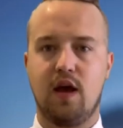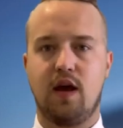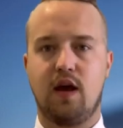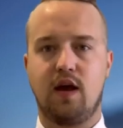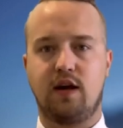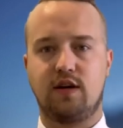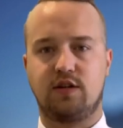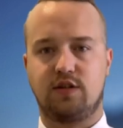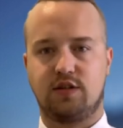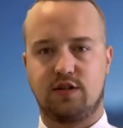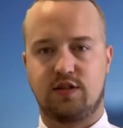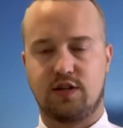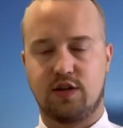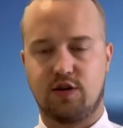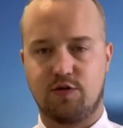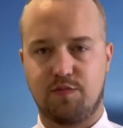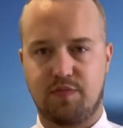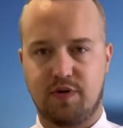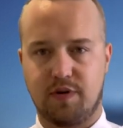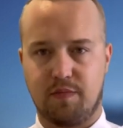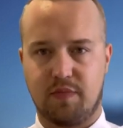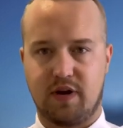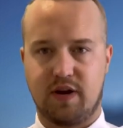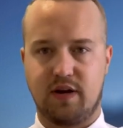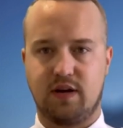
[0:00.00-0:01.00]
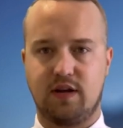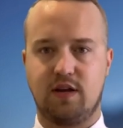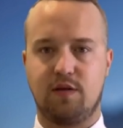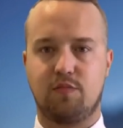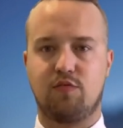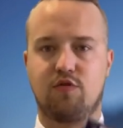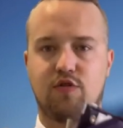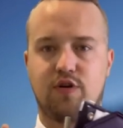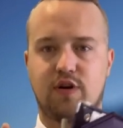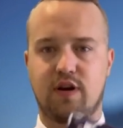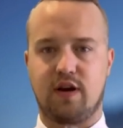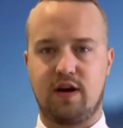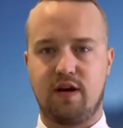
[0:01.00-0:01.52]
I just open my knee
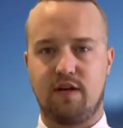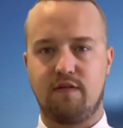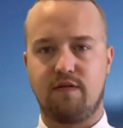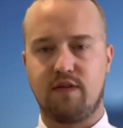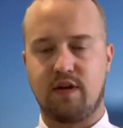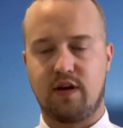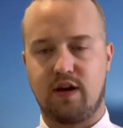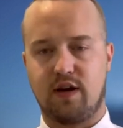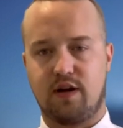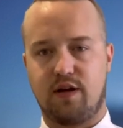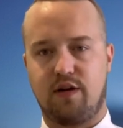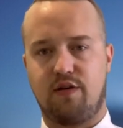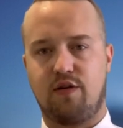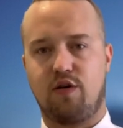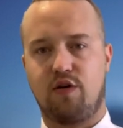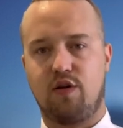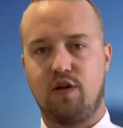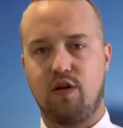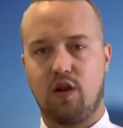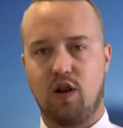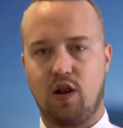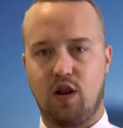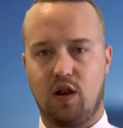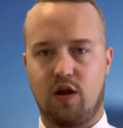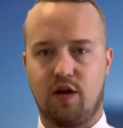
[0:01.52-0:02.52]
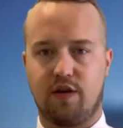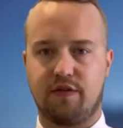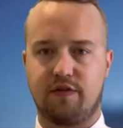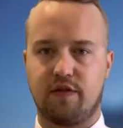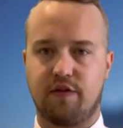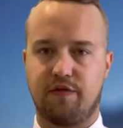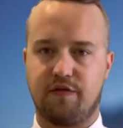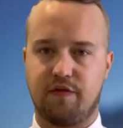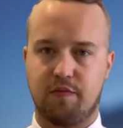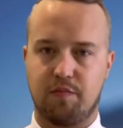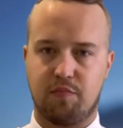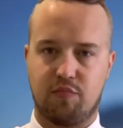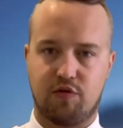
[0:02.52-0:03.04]
board and there are a lot
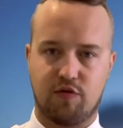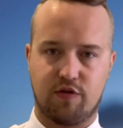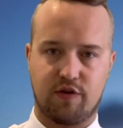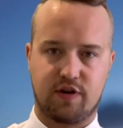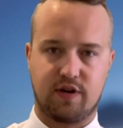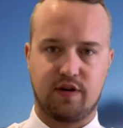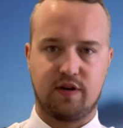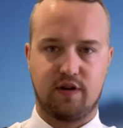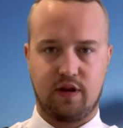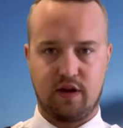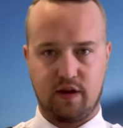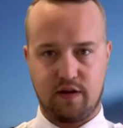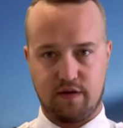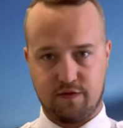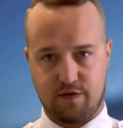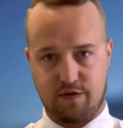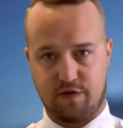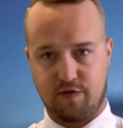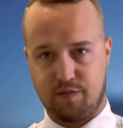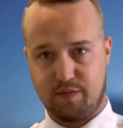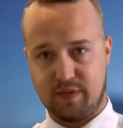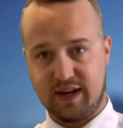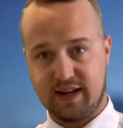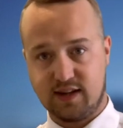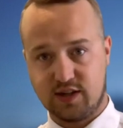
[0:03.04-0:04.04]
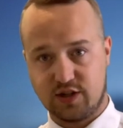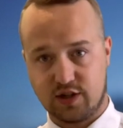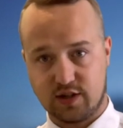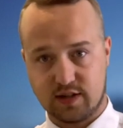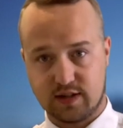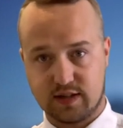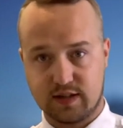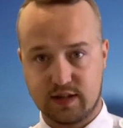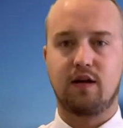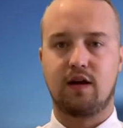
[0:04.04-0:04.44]
of important informations.